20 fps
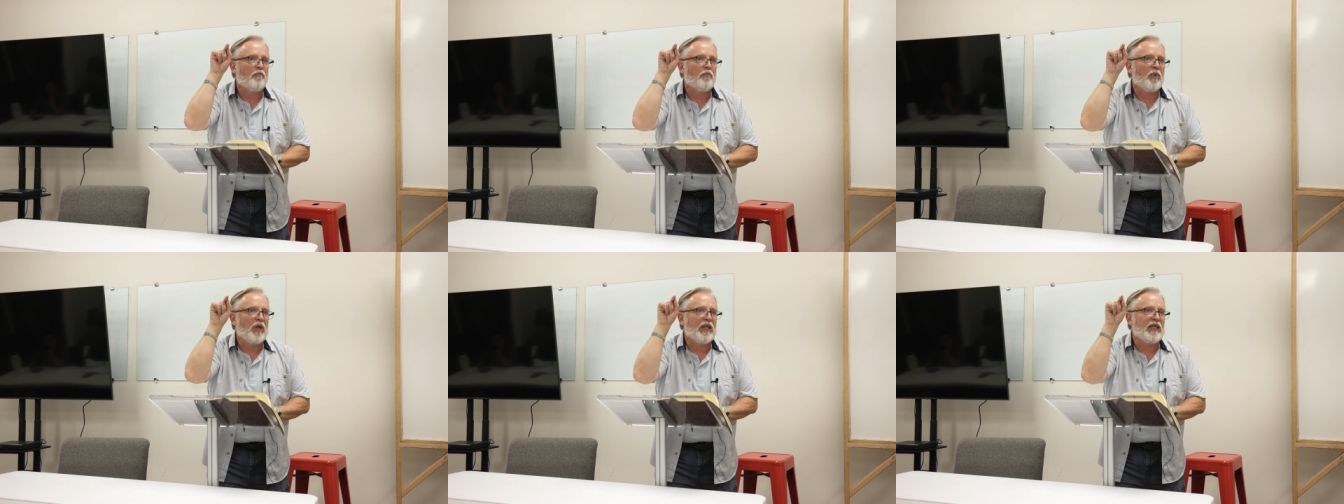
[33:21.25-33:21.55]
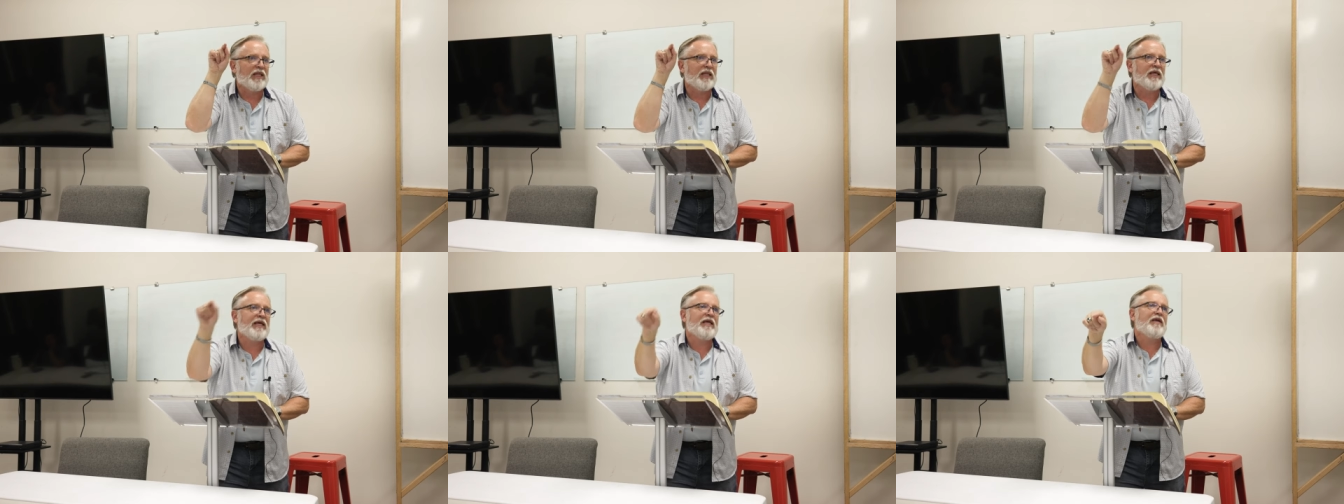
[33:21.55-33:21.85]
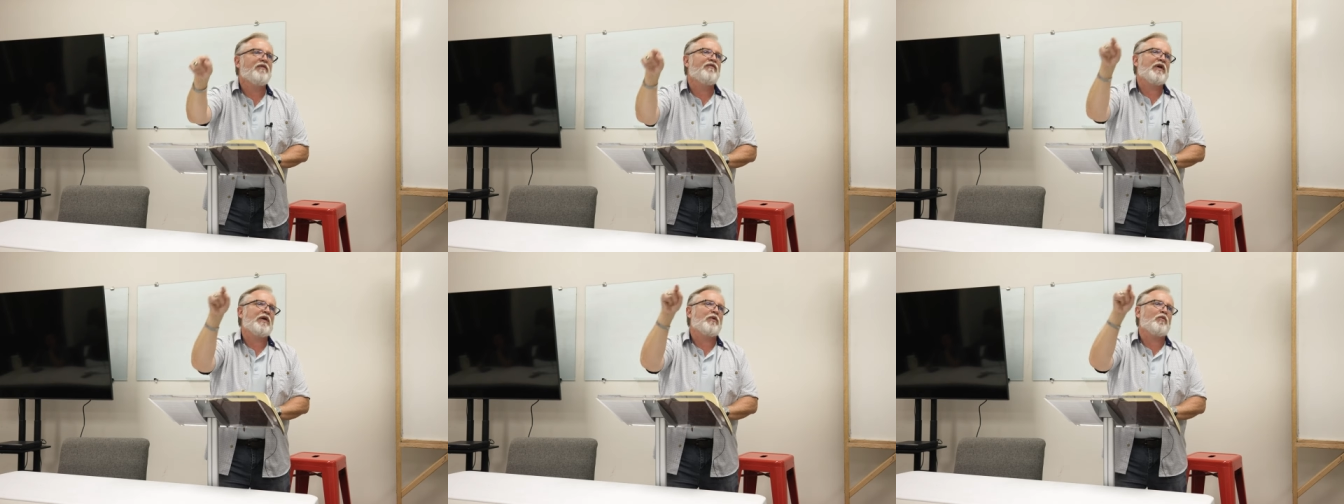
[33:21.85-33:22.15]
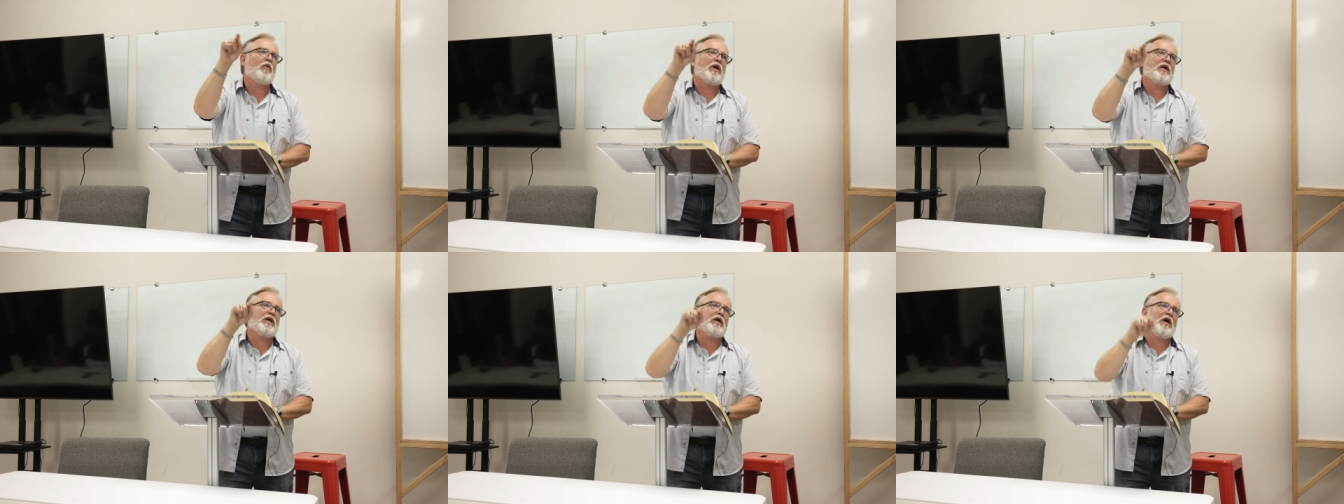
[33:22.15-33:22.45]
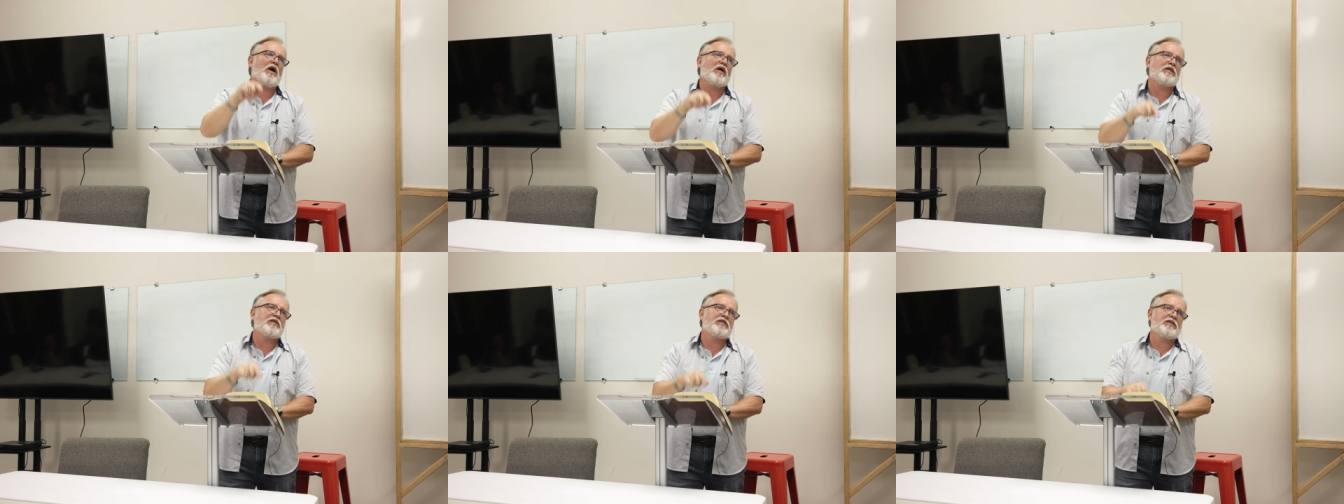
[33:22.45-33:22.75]
believing what
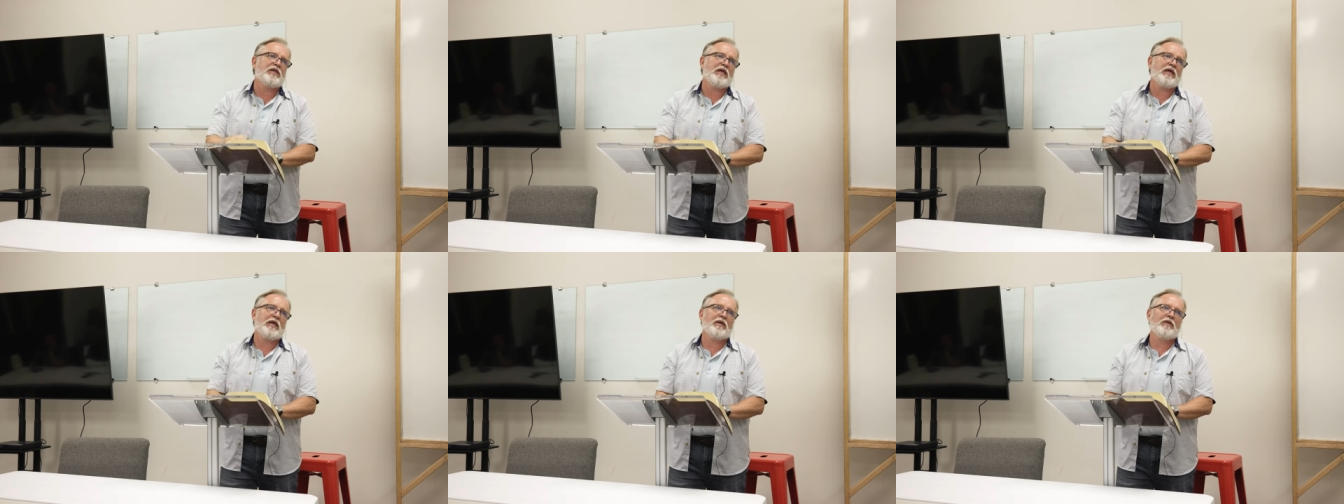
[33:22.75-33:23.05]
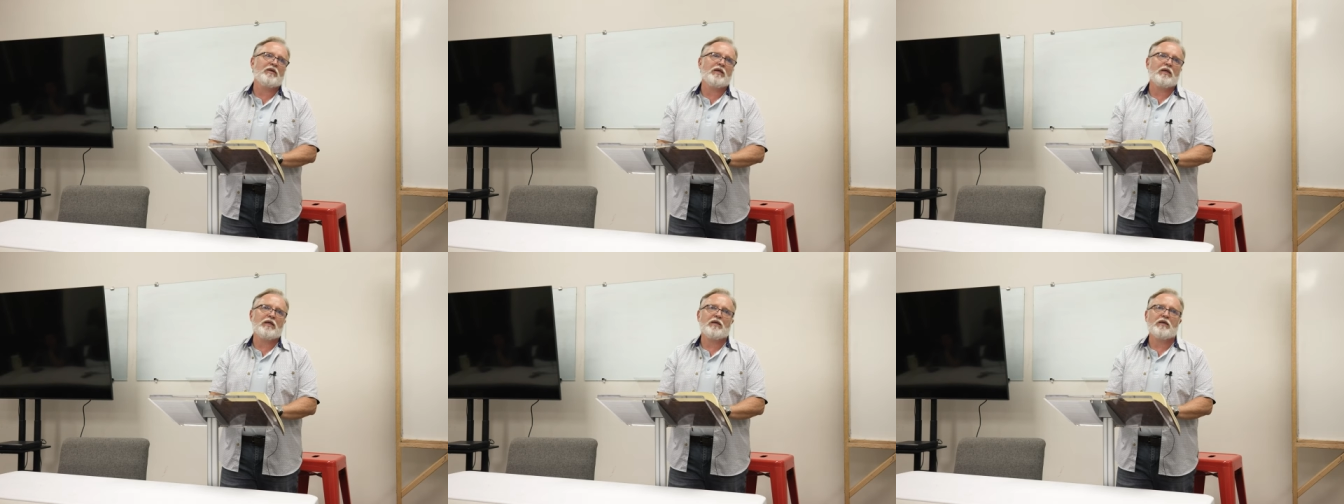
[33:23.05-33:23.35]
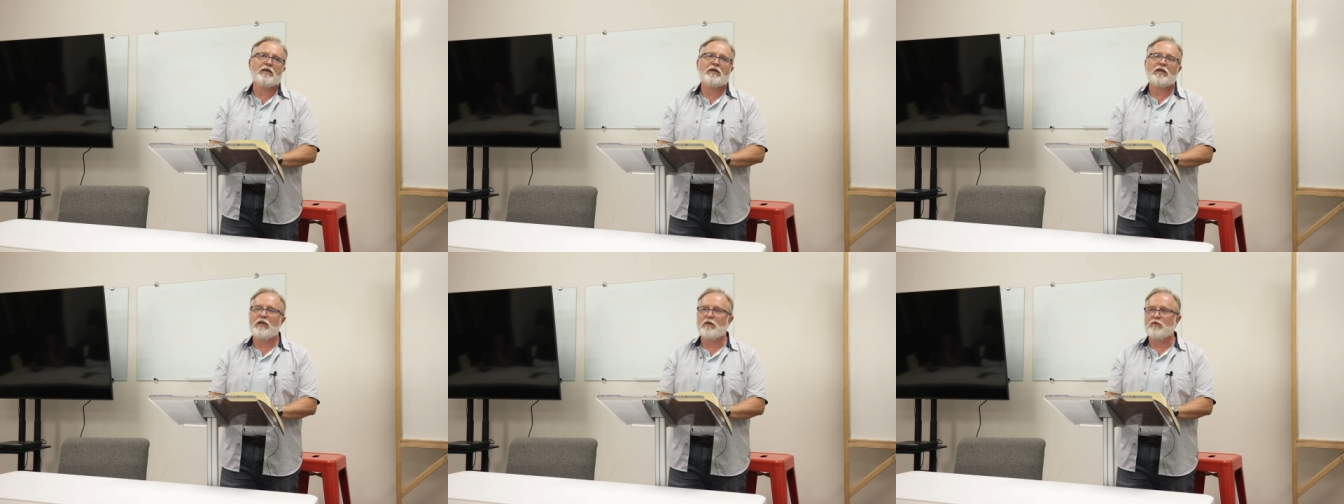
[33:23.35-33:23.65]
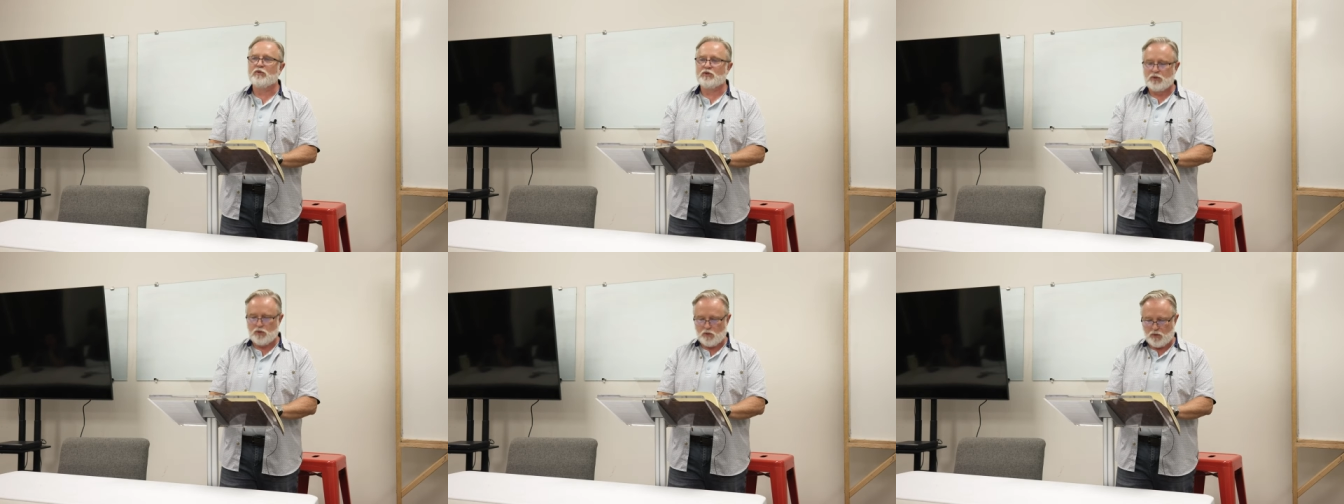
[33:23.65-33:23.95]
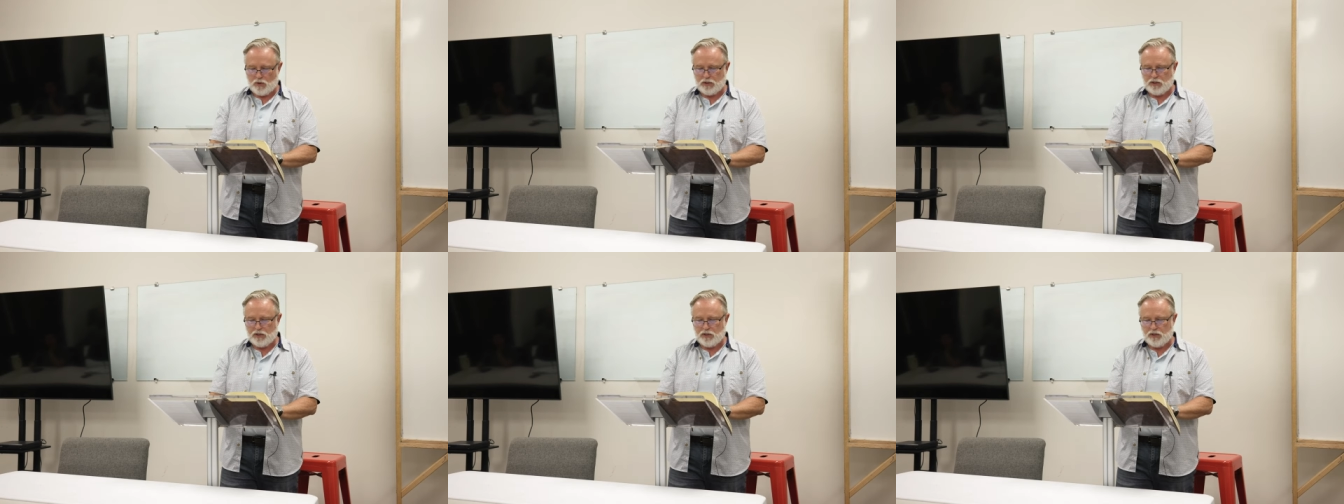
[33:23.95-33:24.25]
God said he was
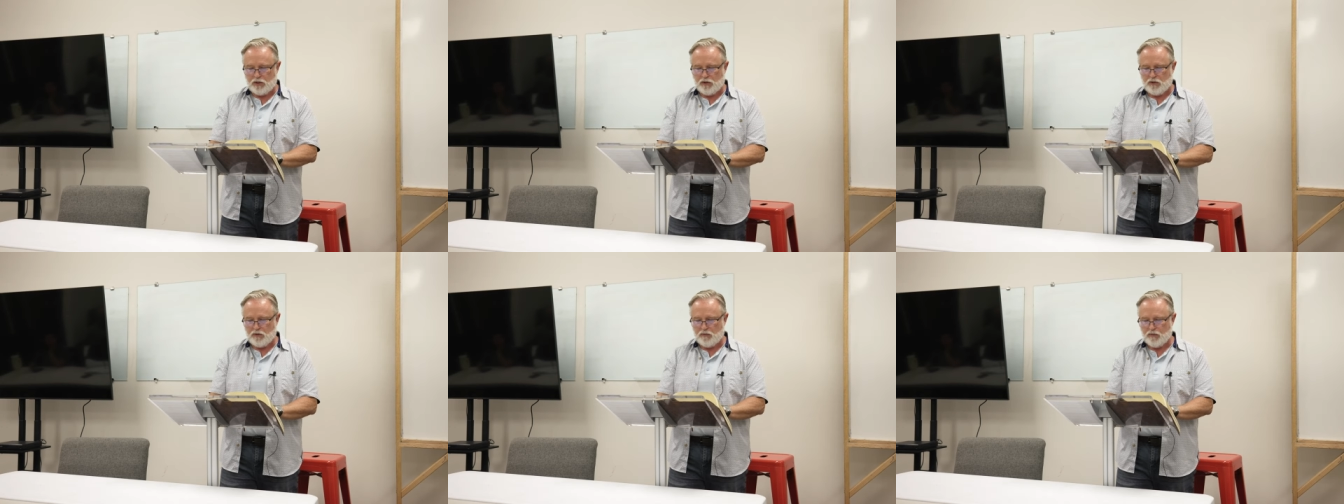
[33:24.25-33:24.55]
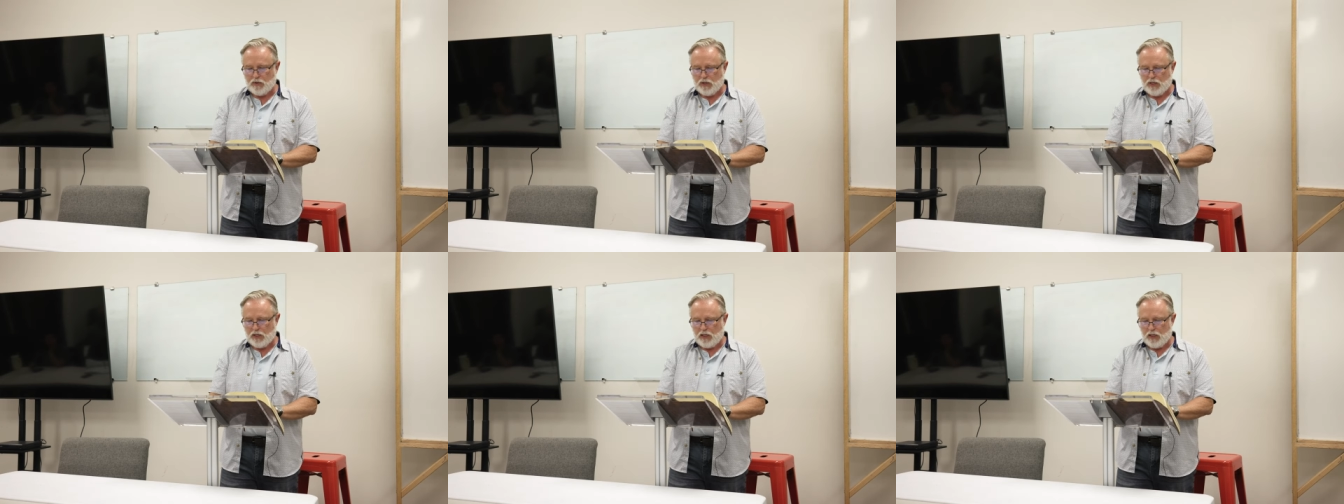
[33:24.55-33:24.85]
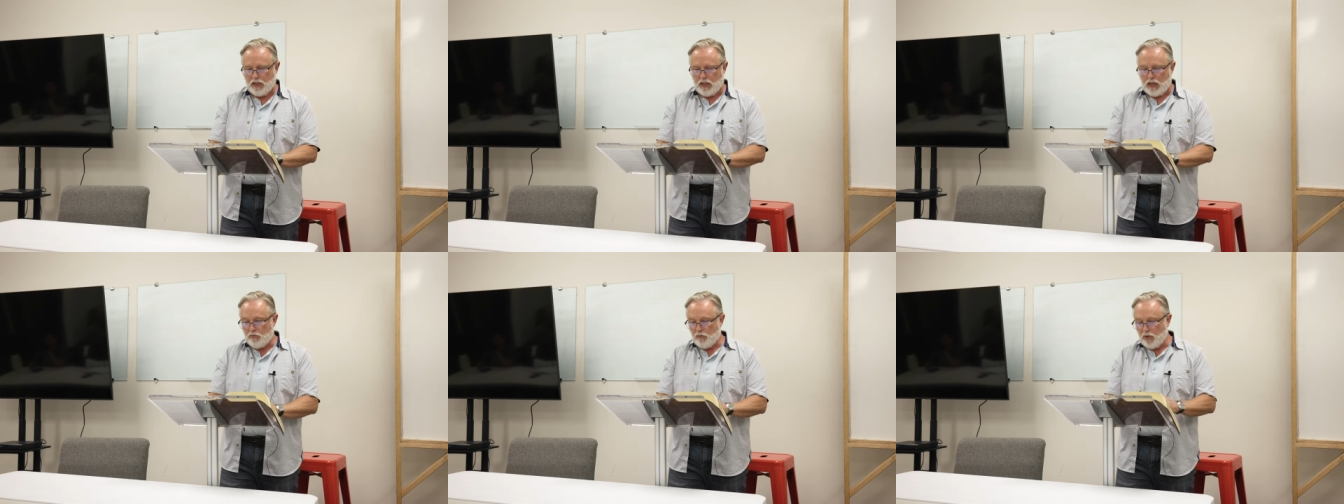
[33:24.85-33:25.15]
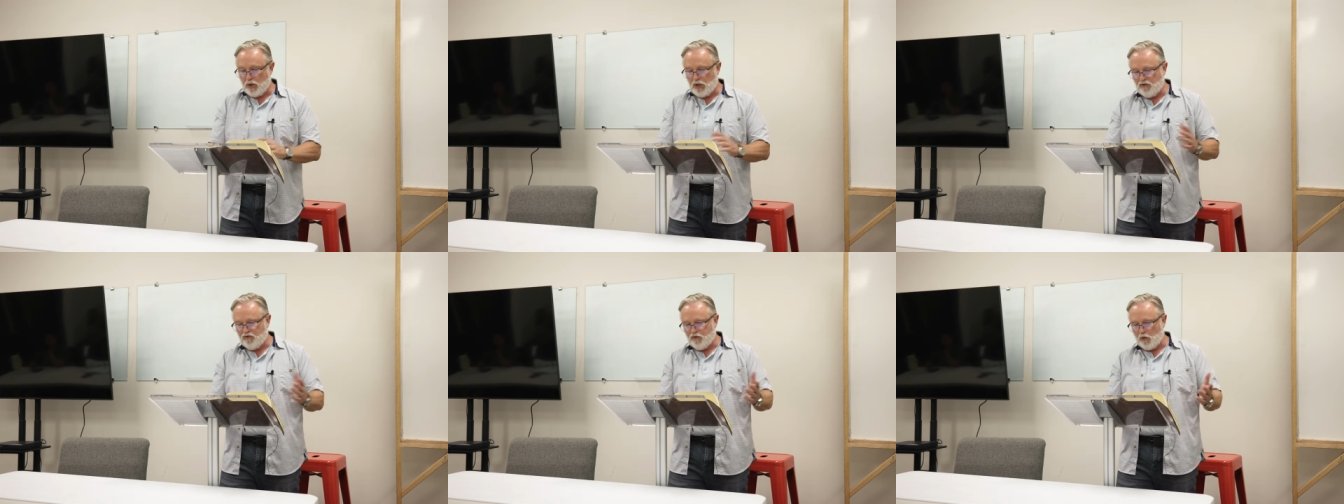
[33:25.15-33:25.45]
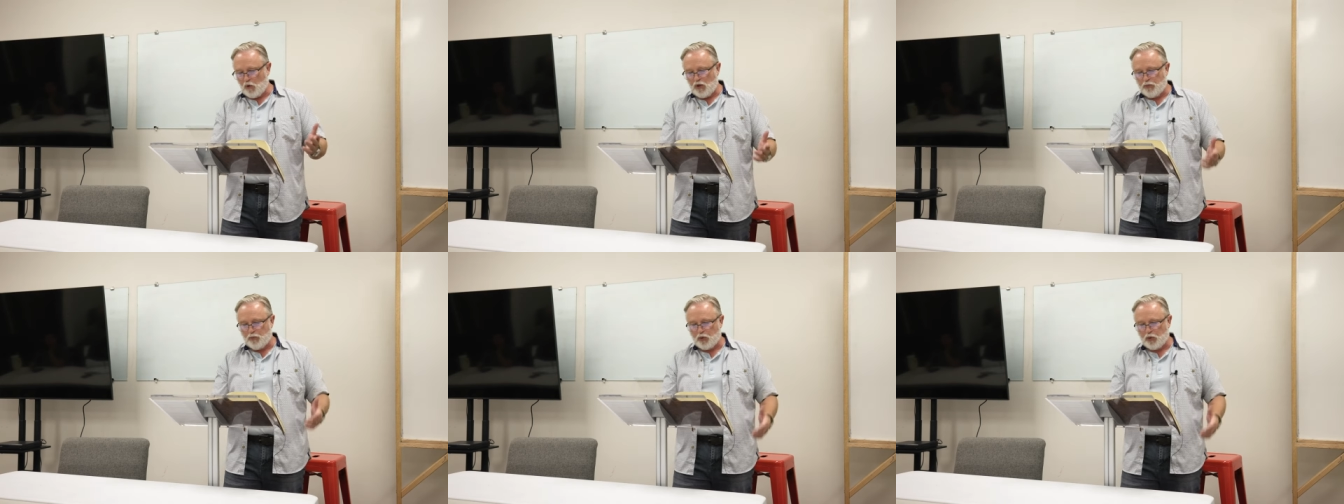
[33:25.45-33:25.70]
going to do. And being fully